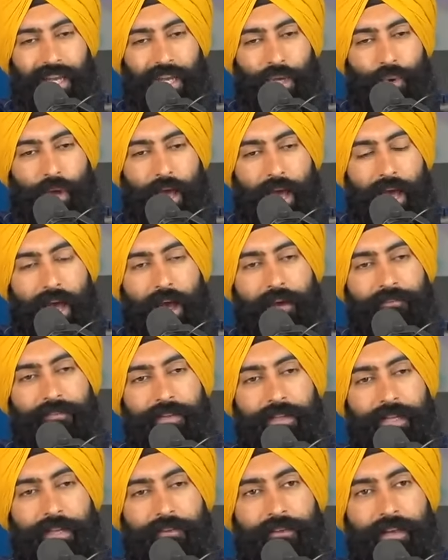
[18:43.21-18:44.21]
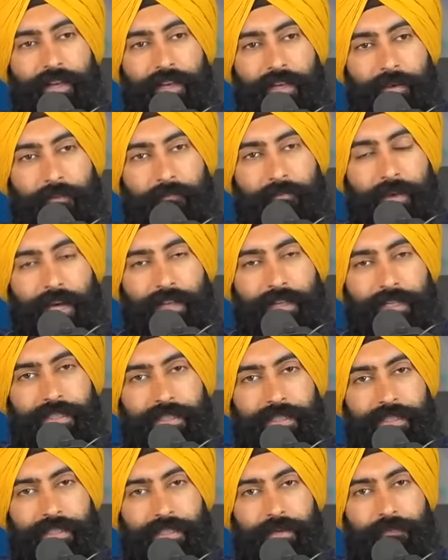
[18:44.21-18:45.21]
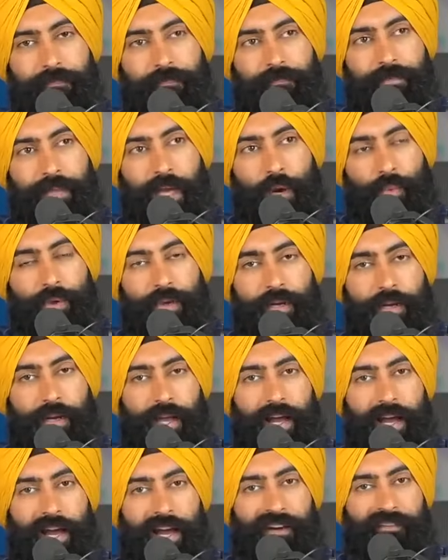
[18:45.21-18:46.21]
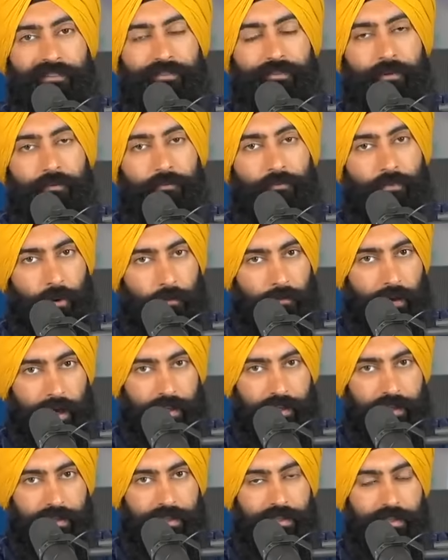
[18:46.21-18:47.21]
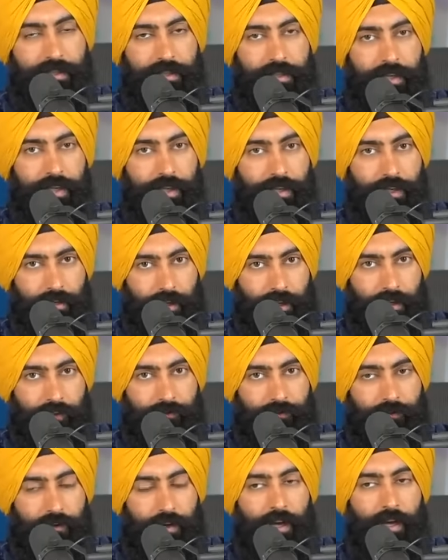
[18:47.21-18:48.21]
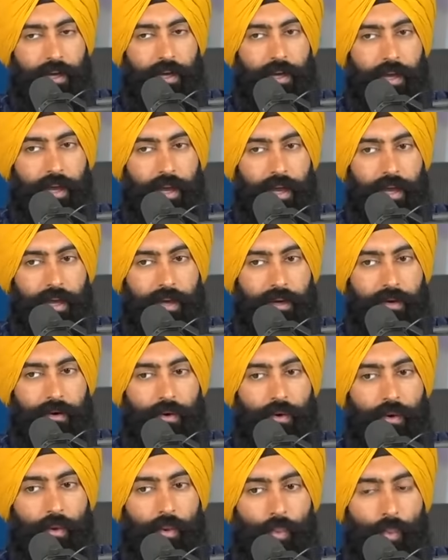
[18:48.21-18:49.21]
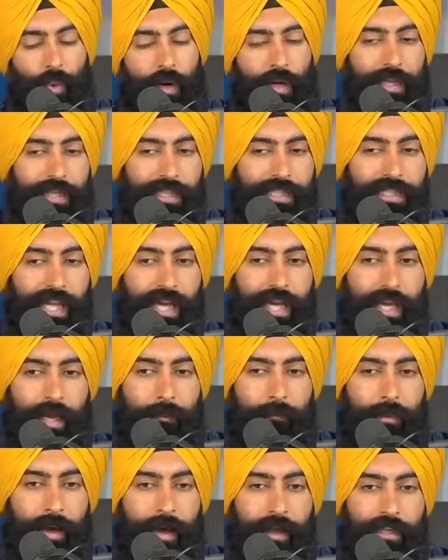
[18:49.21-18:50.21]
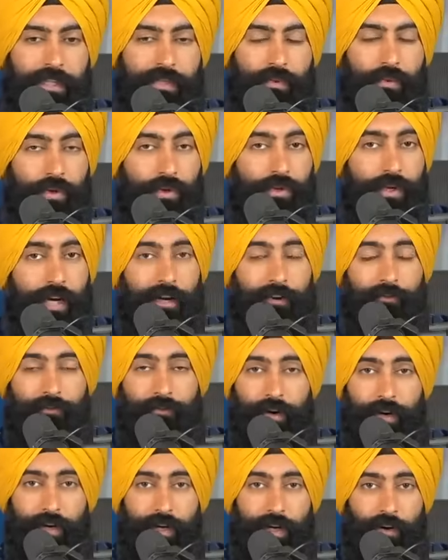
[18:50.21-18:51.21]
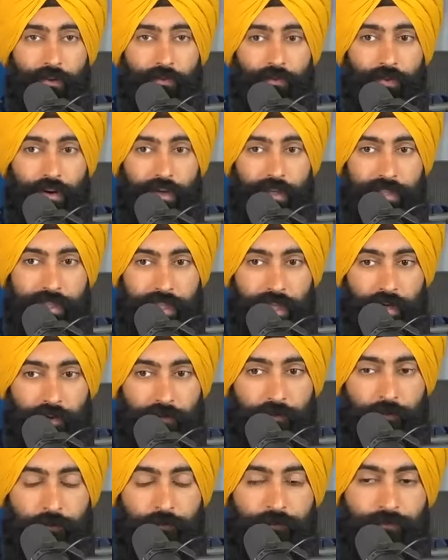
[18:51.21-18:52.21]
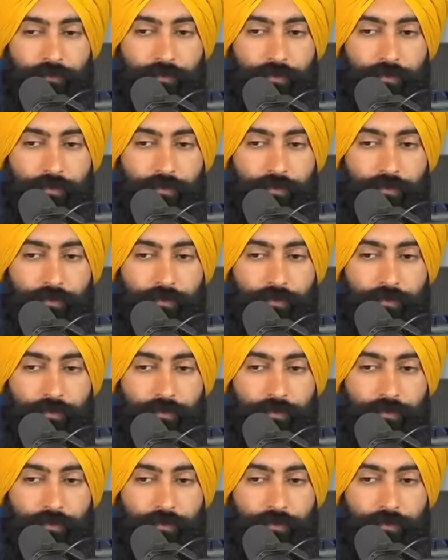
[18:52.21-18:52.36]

You have to live imbalanced. That way you can have more balance in your life. And what is that imbalance? Well, you got to figure it out for yourself.